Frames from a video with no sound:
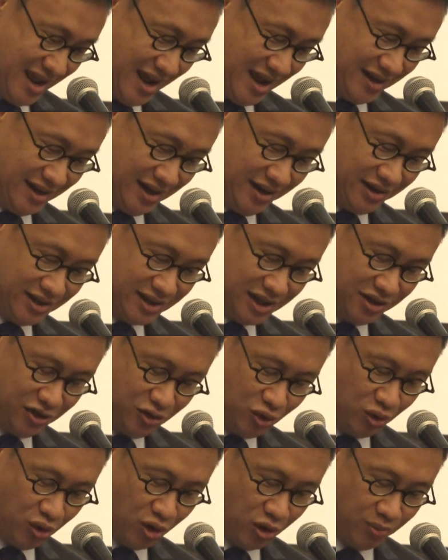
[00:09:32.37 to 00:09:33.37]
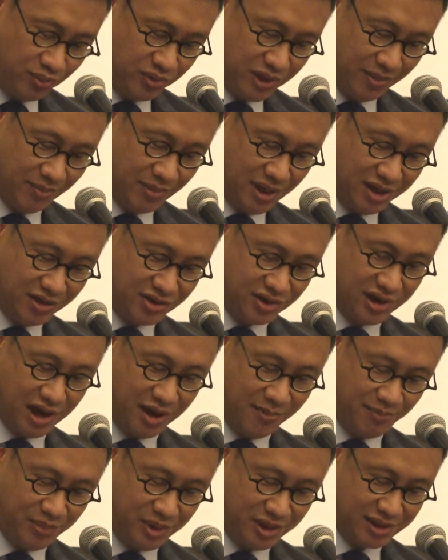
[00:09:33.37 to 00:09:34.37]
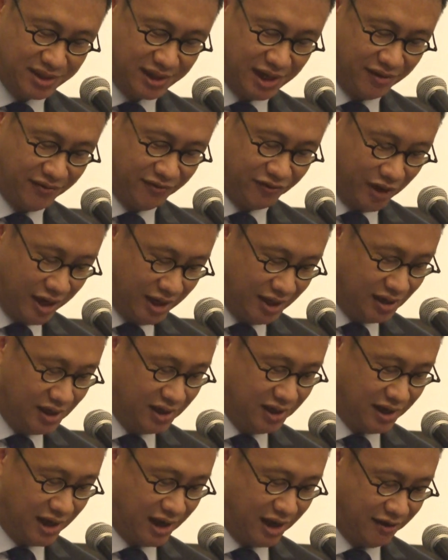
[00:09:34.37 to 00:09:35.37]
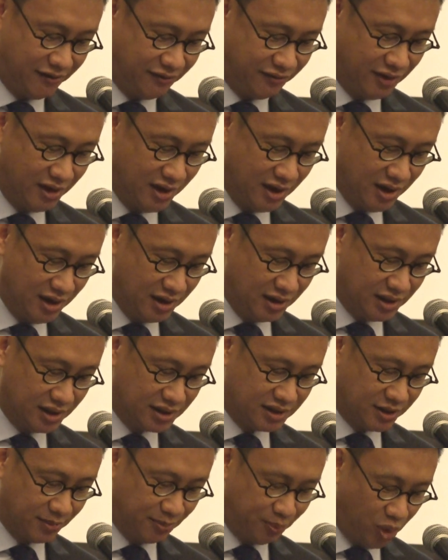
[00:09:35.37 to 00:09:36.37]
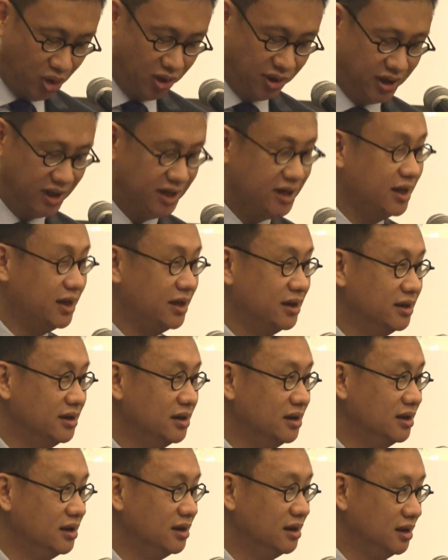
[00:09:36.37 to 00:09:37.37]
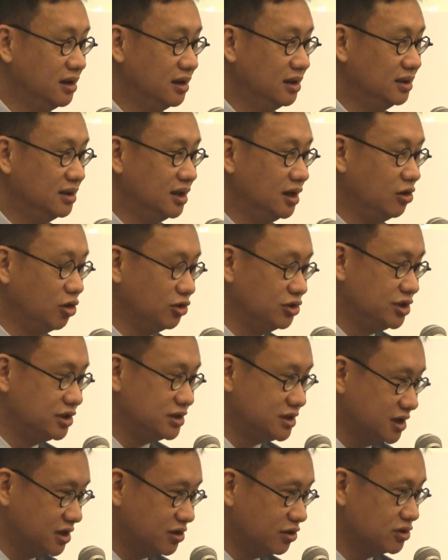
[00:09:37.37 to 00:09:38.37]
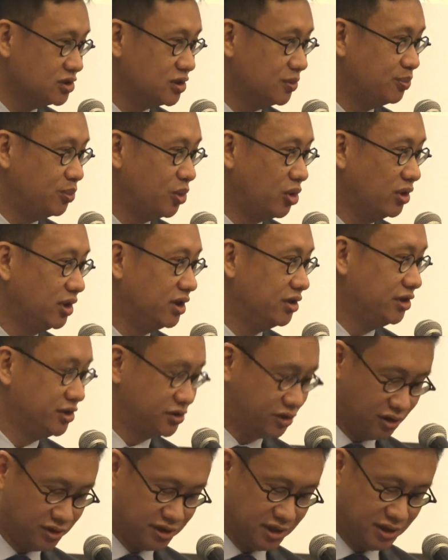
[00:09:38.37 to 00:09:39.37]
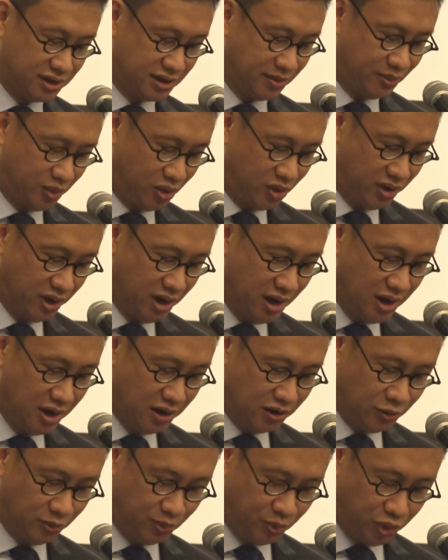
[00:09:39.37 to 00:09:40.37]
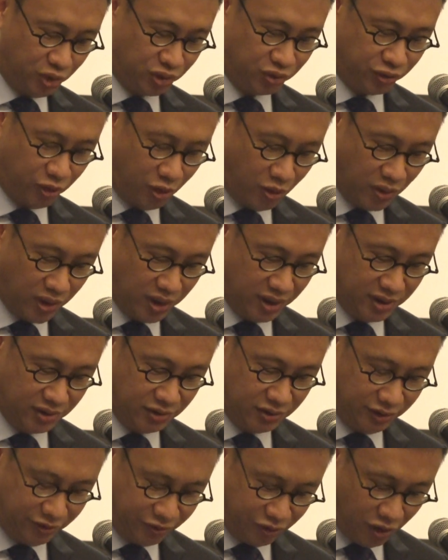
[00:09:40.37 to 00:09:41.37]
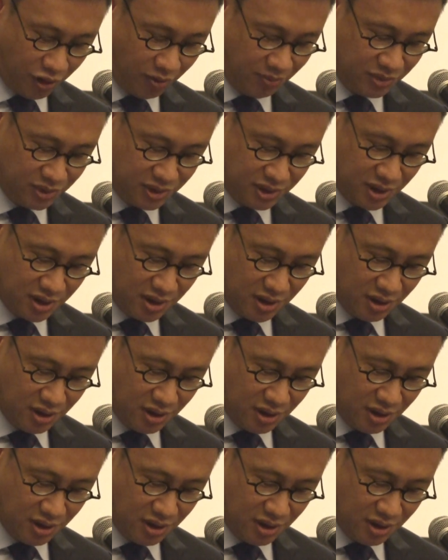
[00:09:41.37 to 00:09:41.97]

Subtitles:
There is a new hope that Malaysian MPs can finally have the support needed, the logistical support, the resources support to push forward reforms